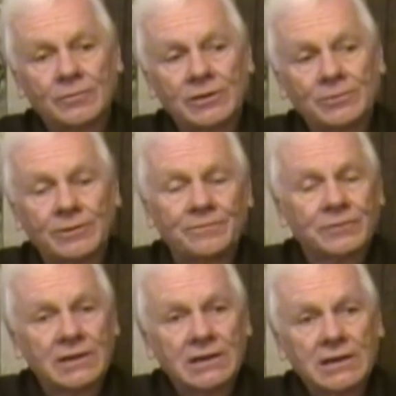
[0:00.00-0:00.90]
people.
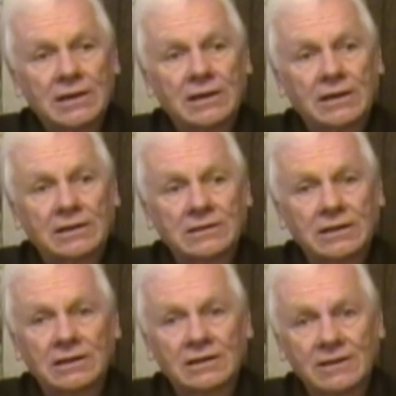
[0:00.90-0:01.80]
And
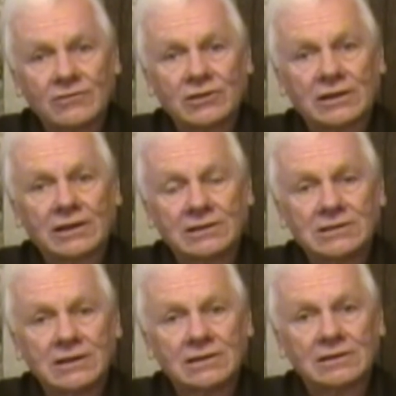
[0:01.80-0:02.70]
it'll give you an
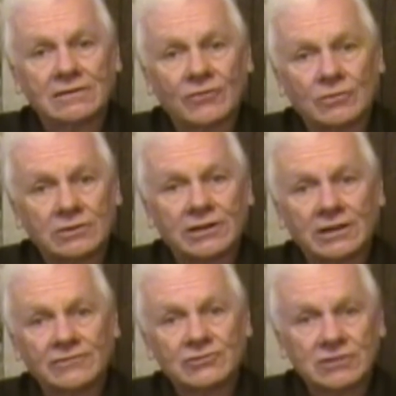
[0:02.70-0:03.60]
idea of the what
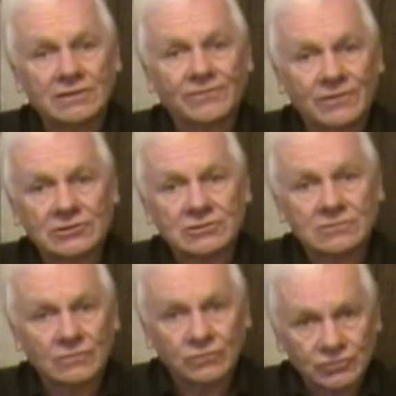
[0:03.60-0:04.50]
ifs, if
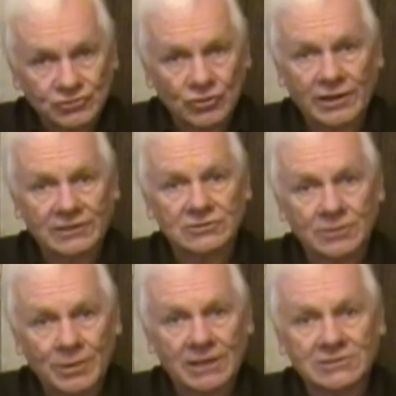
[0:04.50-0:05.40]
this strikes,
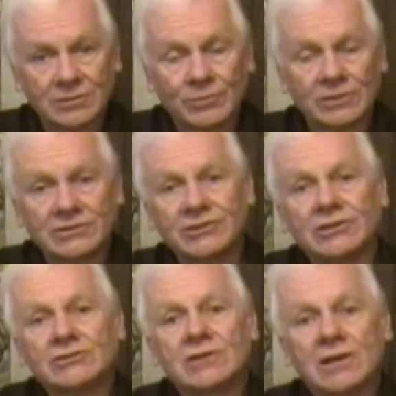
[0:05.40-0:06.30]
the
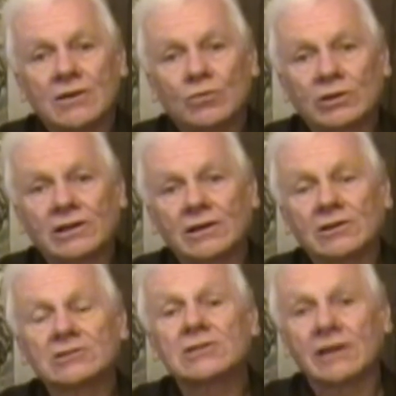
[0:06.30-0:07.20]
possibilities, what it
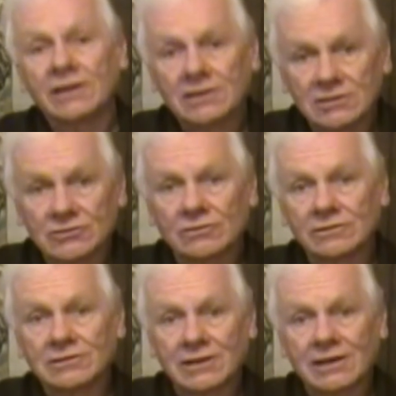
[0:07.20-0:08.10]
looks like is
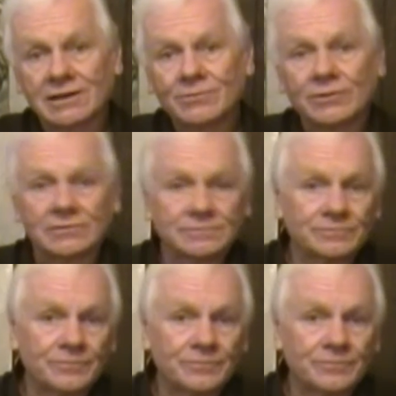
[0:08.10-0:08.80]
going to happen.